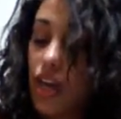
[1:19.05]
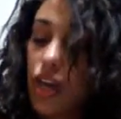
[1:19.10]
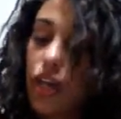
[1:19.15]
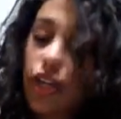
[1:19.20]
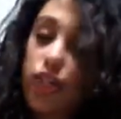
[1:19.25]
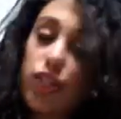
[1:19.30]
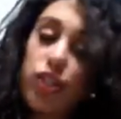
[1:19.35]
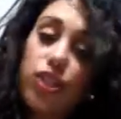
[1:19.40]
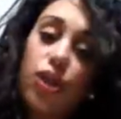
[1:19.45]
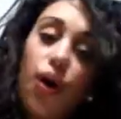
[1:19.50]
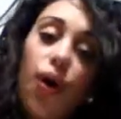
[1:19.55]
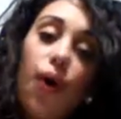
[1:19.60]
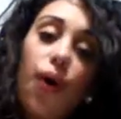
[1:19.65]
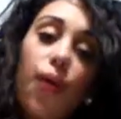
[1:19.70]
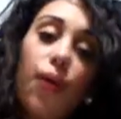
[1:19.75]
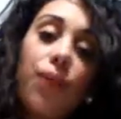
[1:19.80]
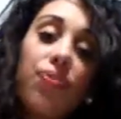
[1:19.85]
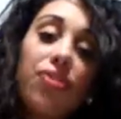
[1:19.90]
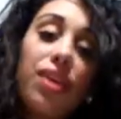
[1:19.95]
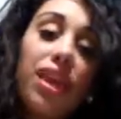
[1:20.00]
So
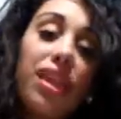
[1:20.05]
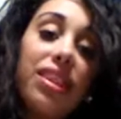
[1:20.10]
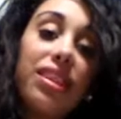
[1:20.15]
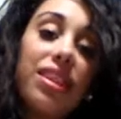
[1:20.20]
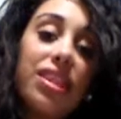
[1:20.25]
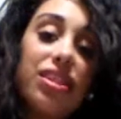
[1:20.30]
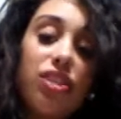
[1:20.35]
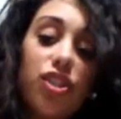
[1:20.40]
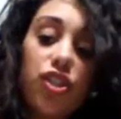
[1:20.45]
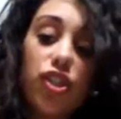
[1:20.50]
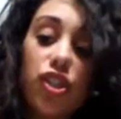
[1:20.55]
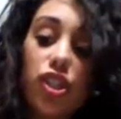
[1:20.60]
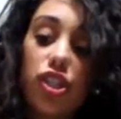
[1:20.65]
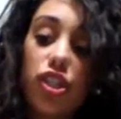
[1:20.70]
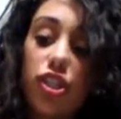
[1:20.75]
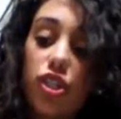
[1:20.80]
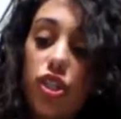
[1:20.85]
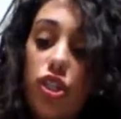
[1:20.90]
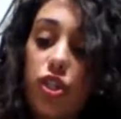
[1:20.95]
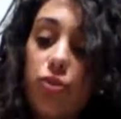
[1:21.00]
these are
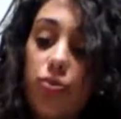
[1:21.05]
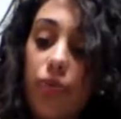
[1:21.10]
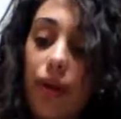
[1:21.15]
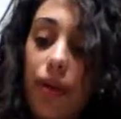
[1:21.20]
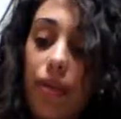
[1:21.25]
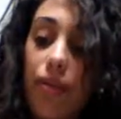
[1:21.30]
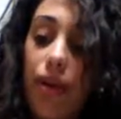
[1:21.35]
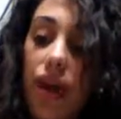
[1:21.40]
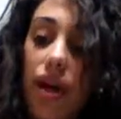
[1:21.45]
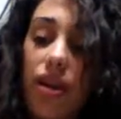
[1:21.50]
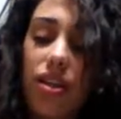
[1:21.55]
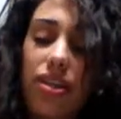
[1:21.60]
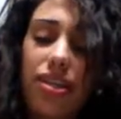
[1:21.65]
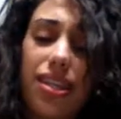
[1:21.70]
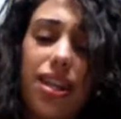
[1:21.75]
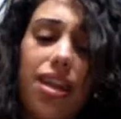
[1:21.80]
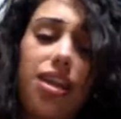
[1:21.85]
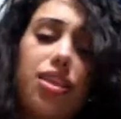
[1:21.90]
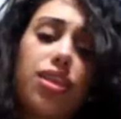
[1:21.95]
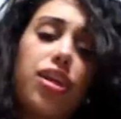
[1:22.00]
just spring products that
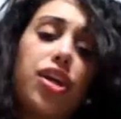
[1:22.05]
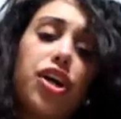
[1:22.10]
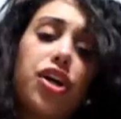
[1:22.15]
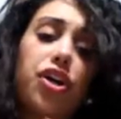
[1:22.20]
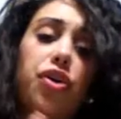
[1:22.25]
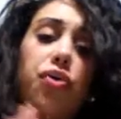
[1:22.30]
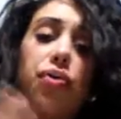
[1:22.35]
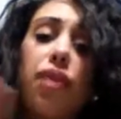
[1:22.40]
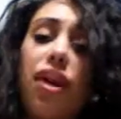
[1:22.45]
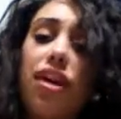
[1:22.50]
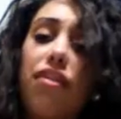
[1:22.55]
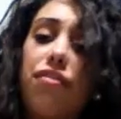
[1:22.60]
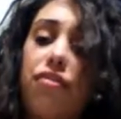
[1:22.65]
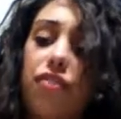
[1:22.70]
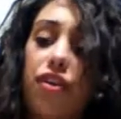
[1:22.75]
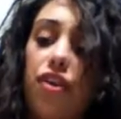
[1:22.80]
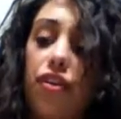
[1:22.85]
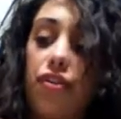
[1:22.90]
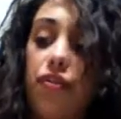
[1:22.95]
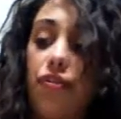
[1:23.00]
I think are great for
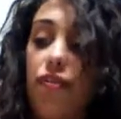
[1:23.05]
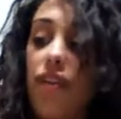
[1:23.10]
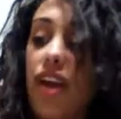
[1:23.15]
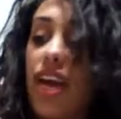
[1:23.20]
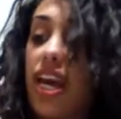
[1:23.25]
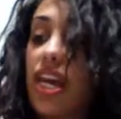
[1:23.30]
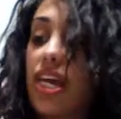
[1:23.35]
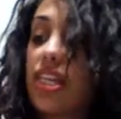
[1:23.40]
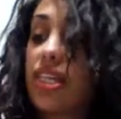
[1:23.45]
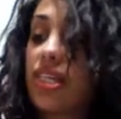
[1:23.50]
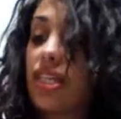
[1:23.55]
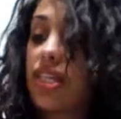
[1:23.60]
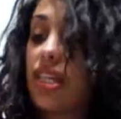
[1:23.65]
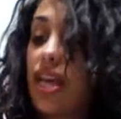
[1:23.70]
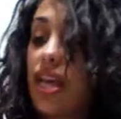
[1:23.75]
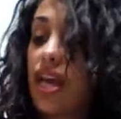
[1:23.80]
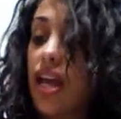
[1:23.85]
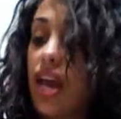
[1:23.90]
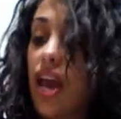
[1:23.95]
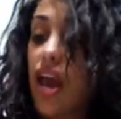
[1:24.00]
your face,
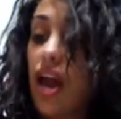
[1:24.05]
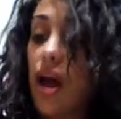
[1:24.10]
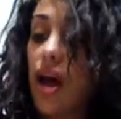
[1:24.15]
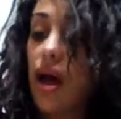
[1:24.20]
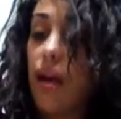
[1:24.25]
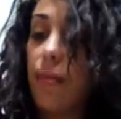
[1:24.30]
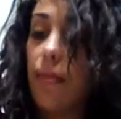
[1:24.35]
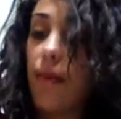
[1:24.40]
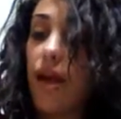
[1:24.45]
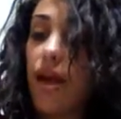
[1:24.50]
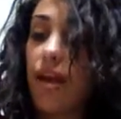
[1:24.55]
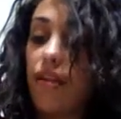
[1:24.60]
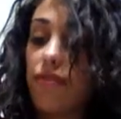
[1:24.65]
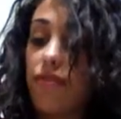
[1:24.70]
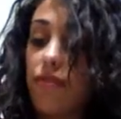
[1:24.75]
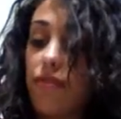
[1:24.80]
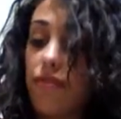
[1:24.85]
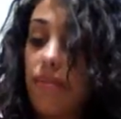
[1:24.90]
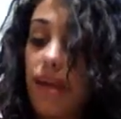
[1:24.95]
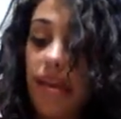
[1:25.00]
and
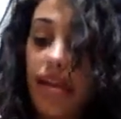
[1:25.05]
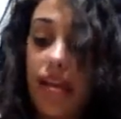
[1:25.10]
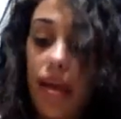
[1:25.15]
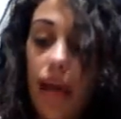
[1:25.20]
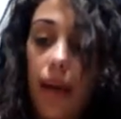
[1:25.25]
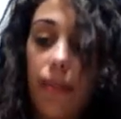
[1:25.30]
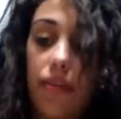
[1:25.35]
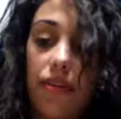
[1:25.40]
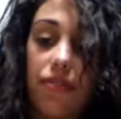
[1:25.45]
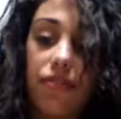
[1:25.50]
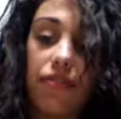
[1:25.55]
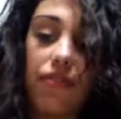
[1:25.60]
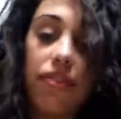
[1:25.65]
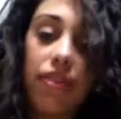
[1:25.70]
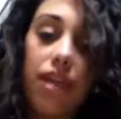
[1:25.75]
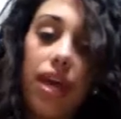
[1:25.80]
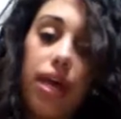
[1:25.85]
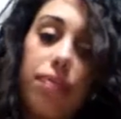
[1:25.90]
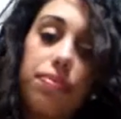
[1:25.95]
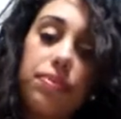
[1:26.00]
for makeup and for
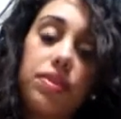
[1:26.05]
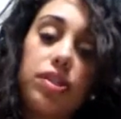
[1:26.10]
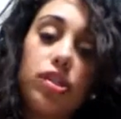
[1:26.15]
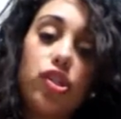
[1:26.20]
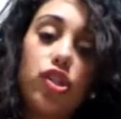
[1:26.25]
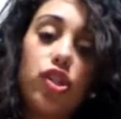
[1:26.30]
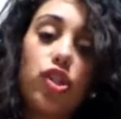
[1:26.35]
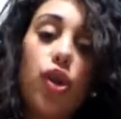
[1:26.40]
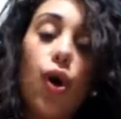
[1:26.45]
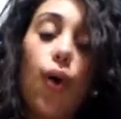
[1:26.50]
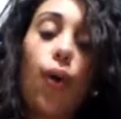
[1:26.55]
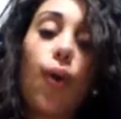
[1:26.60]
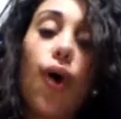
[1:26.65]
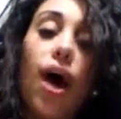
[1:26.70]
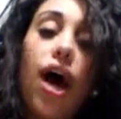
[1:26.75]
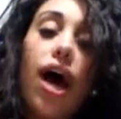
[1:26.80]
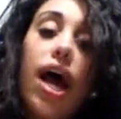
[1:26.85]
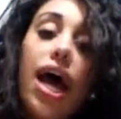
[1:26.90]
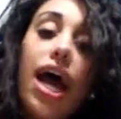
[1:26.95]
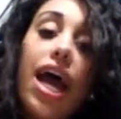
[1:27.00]
lips. So
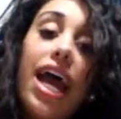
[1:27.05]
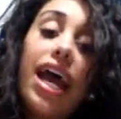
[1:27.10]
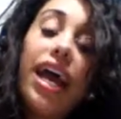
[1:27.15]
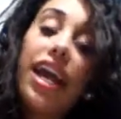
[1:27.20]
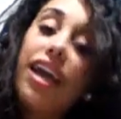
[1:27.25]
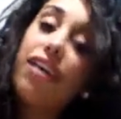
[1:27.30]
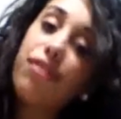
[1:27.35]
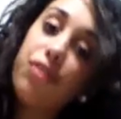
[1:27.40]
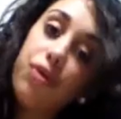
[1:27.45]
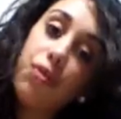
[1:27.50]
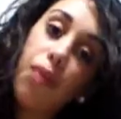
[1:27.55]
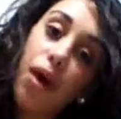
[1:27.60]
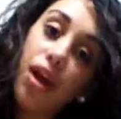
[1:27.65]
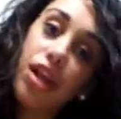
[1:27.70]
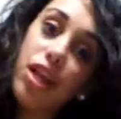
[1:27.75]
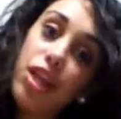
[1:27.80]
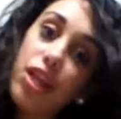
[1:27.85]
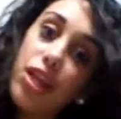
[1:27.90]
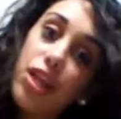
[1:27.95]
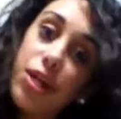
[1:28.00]
if you want
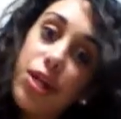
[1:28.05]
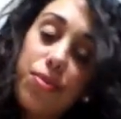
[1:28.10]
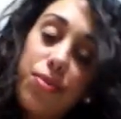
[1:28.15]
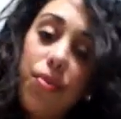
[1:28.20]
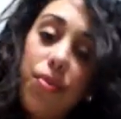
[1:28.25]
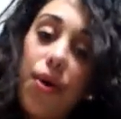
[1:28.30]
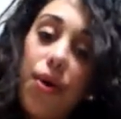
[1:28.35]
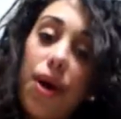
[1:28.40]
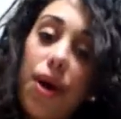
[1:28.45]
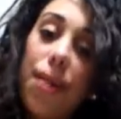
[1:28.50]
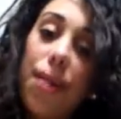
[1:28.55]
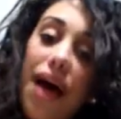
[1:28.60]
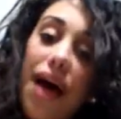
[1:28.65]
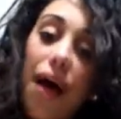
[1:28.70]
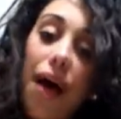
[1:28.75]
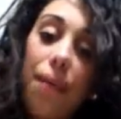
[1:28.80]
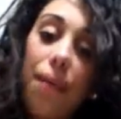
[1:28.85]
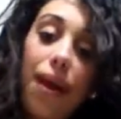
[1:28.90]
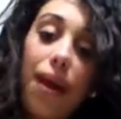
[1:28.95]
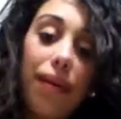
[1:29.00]
to learn more
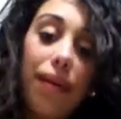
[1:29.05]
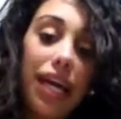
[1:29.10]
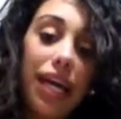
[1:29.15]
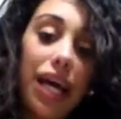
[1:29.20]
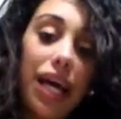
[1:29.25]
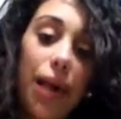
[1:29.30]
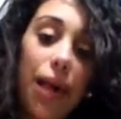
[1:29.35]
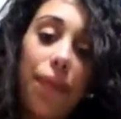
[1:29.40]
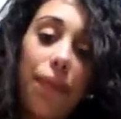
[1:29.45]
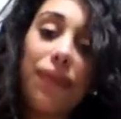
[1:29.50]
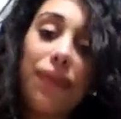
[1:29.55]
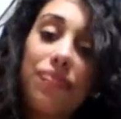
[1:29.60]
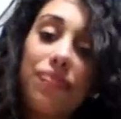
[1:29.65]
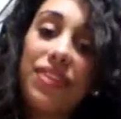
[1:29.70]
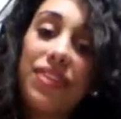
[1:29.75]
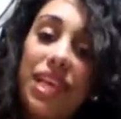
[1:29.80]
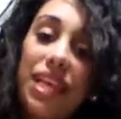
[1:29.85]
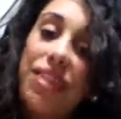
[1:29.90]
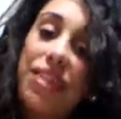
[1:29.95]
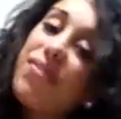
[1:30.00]
about my makeup,
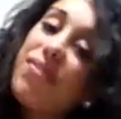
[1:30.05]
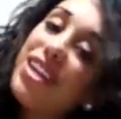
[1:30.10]
keep